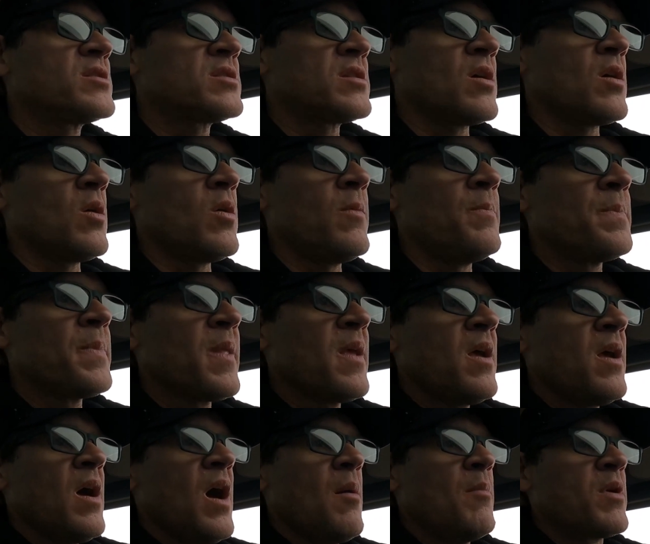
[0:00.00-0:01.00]
So
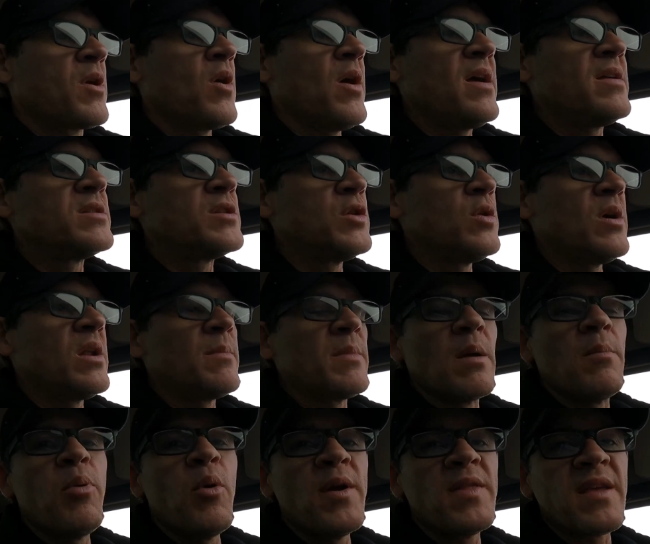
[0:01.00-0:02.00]
I'm gonna go ahead and do it. I'm
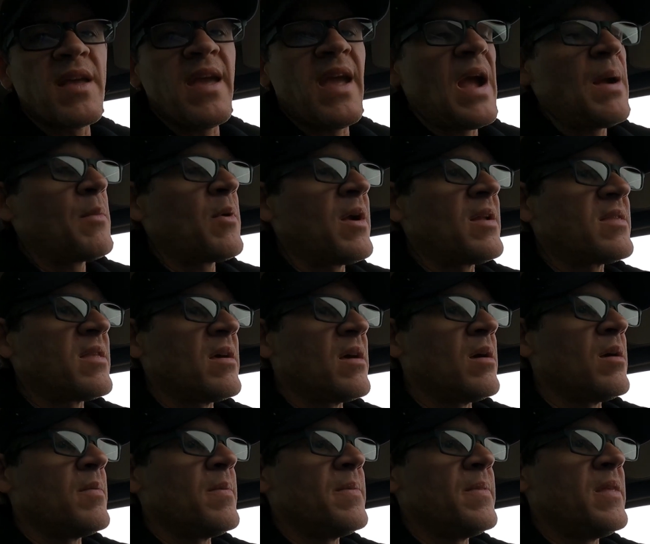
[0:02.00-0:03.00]
gonna point the camera at
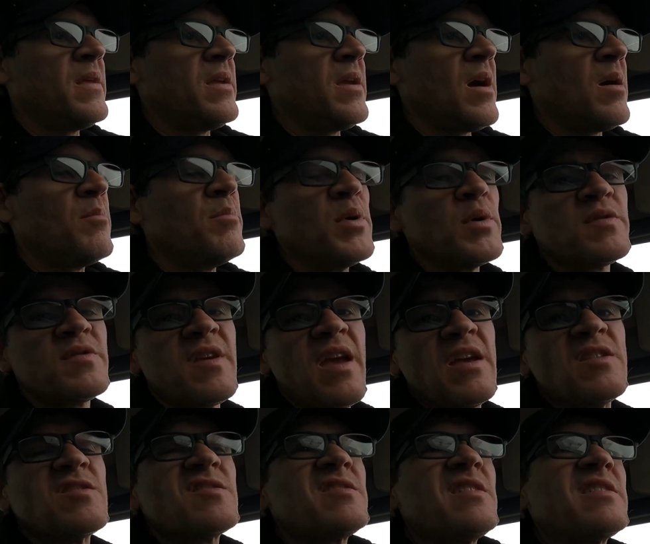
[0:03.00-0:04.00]
the boost
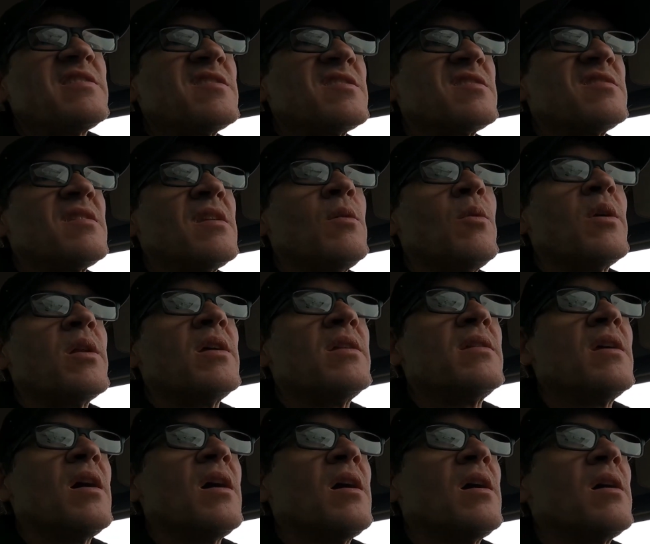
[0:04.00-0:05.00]
gauge. Let's just see what it